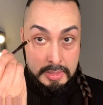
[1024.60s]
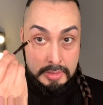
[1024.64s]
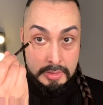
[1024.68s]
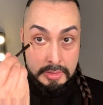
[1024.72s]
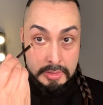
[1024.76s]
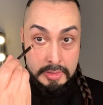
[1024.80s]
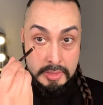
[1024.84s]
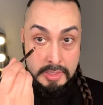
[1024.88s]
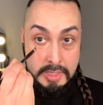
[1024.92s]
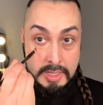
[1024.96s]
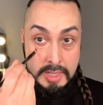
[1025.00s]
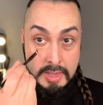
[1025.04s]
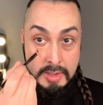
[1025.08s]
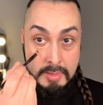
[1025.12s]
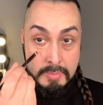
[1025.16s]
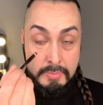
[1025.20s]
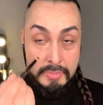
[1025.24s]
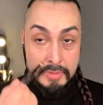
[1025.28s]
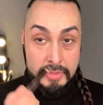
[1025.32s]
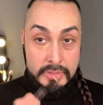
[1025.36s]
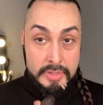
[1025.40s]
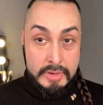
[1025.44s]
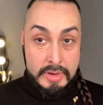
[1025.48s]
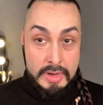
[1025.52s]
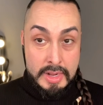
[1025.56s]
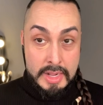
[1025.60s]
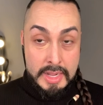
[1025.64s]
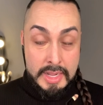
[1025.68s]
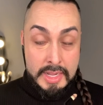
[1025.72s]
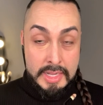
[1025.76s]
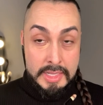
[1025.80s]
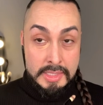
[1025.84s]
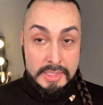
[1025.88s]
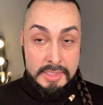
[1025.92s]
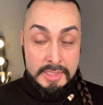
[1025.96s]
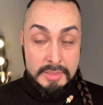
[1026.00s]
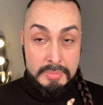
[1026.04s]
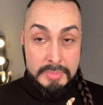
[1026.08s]
look up with their
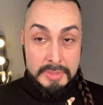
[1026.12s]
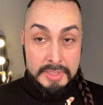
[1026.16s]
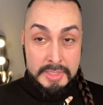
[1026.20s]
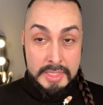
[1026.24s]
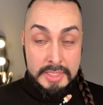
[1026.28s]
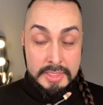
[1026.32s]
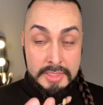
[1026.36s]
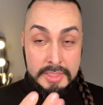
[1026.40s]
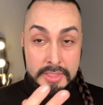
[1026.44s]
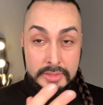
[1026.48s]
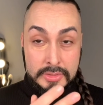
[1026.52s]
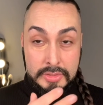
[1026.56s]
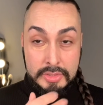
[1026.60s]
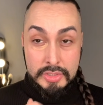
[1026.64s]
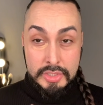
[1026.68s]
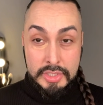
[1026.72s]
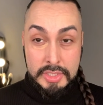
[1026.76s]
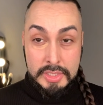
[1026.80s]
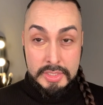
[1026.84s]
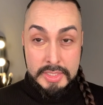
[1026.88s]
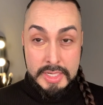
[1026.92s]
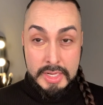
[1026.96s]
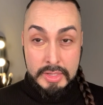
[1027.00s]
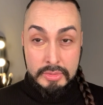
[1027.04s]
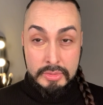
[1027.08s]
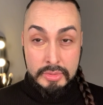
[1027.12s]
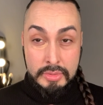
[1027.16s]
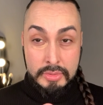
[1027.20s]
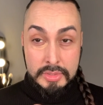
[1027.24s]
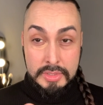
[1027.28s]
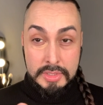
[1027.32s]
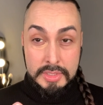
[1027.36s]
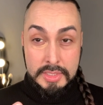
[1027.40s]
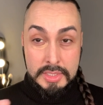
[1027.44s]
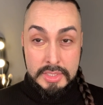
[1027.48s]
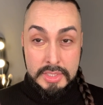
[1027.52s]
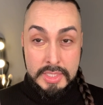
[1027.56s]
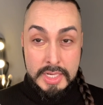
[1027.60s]
eyes, but then tilt their chin down
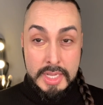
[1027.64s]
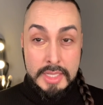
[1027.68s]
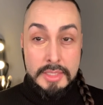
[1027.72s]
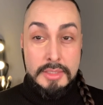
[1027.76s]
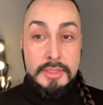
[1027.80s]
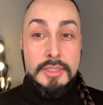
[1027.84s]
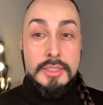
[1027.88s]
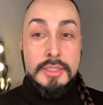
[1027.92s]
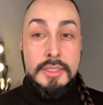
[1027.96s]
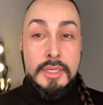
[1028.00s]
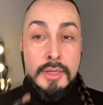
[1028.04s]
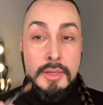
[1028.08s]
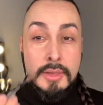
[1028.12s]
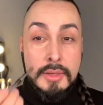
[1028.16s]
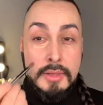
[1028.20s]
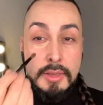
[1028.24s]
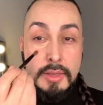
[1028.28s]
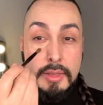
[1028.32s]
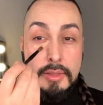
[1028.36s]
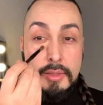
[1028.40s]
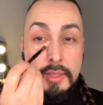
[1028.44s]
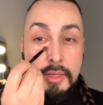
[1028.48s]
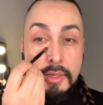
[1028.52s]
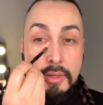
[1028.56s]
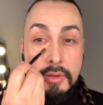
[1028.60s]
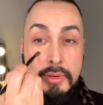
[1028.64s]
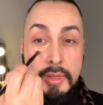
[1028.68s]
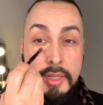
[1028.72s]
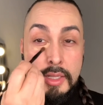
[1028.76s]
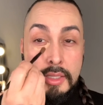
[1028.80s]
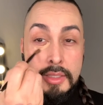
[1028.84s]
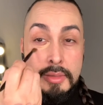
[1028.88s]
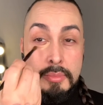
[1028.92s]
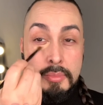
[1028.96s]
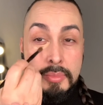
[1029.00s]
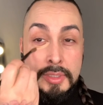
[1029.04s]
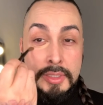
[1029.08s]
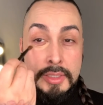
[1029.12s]
towards the chest, and then
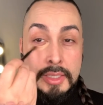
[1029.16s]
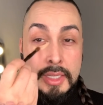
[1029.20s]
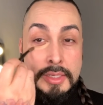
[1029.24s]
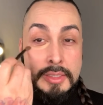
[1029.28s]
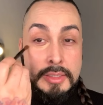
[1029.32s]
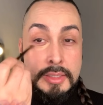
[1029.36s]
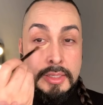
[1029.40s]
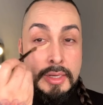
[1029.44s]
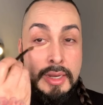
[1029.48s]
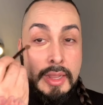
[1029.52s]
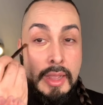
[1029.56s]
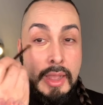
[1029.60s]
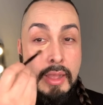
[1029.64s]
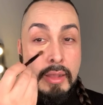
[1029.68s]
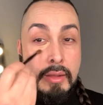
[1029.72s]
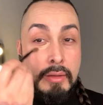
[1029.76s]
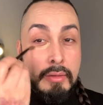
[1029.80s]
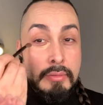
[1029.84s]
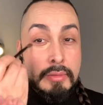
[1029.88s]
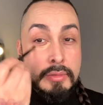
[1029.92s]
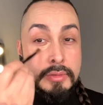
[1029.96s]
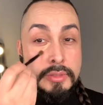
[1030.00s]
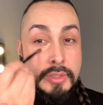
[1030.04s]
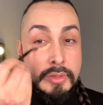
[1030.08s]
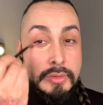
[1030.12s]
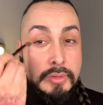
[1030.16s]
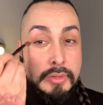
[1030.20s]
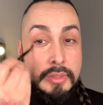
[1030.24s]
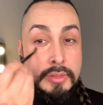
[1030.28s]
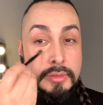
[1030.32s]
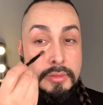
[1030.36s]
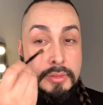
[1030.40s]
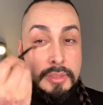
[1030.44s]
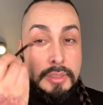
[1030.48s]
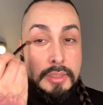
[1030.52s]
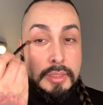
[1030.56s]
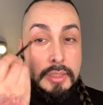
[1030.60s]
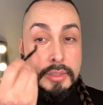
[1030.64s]
quickly blend it out. So you can
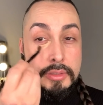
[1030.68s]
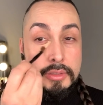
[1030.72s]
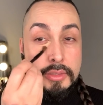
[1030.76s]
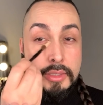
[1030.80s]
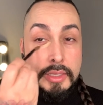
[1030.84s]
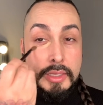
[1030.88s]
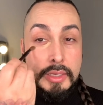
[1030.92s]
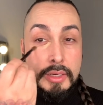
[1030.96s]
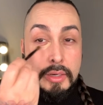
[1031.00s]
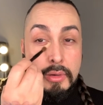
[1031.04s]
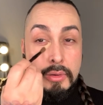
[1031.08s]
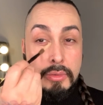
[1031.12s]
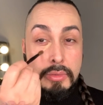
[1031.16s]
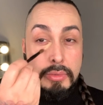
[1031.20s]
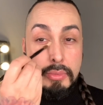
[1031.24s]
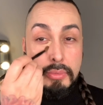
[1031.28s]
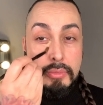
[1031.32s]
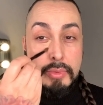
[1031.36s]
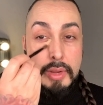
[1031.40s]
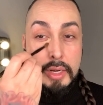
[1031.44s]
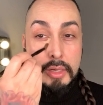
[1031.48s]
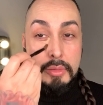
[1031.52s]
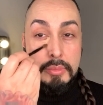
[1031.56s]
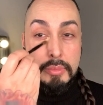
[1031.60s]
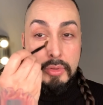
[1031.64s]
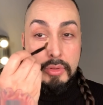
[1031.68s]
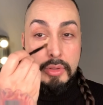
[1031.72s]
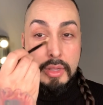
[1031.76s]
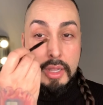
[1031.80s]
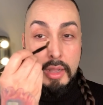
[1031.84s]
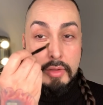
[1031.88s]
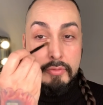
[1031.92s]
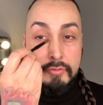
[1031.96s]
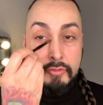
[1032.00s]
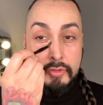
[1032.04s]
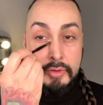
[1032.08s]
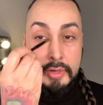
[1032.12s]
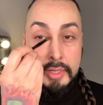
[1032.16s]
see it's incredible
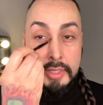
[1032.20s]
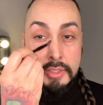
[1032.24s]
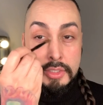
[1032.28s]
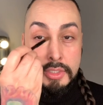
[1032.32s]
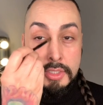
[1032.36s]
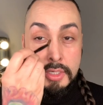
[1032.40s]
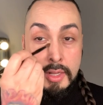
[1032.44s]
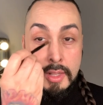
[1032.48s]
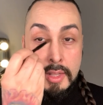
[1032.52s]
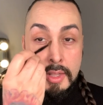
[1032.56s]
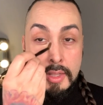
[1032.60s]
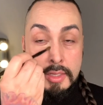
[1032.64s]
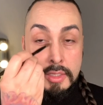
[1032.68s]
coverage.